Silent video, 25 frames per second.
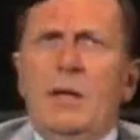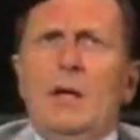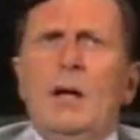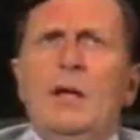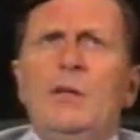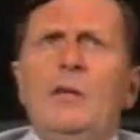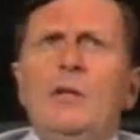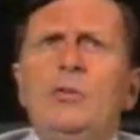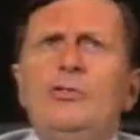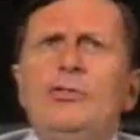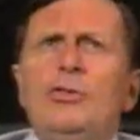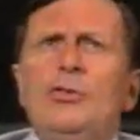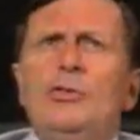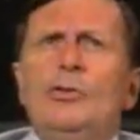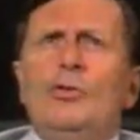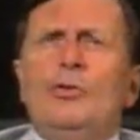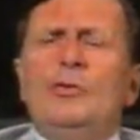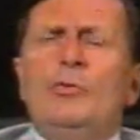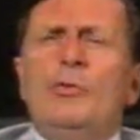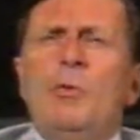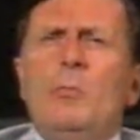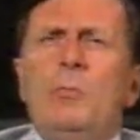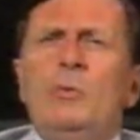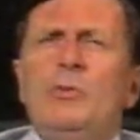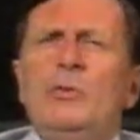And then she thought
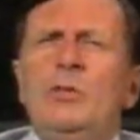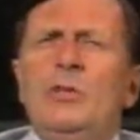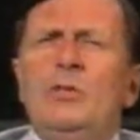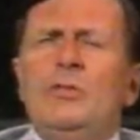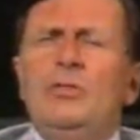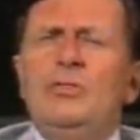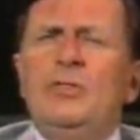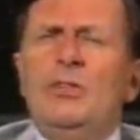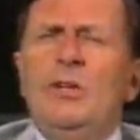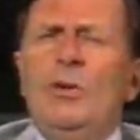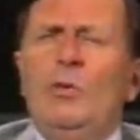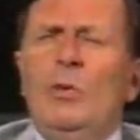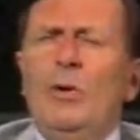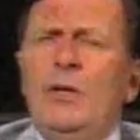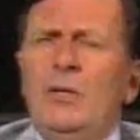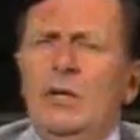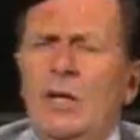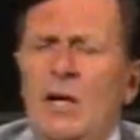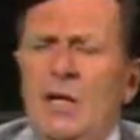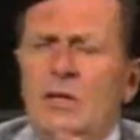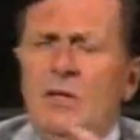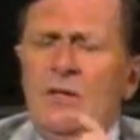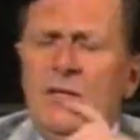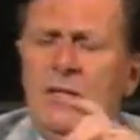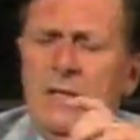for a minute, then she said, oh,
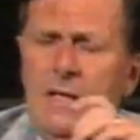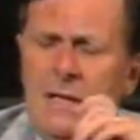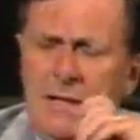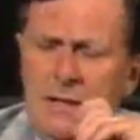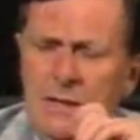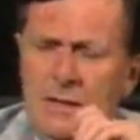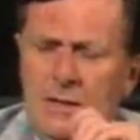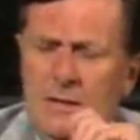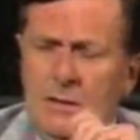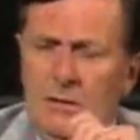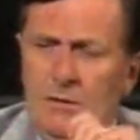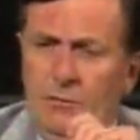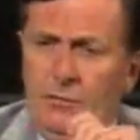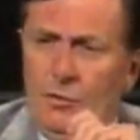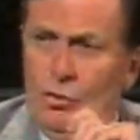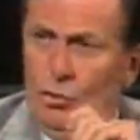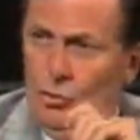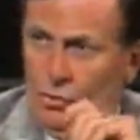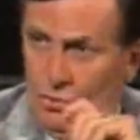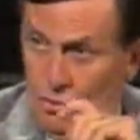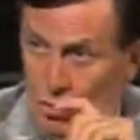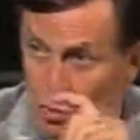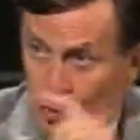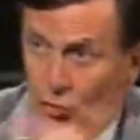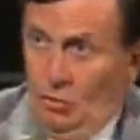and then, of
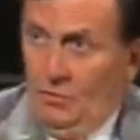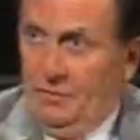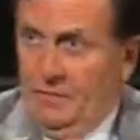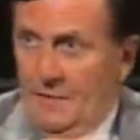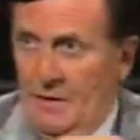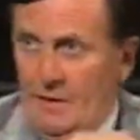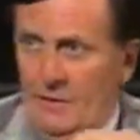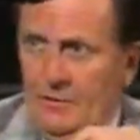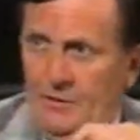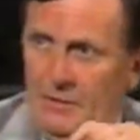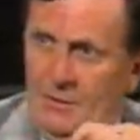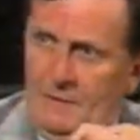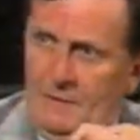course, your father.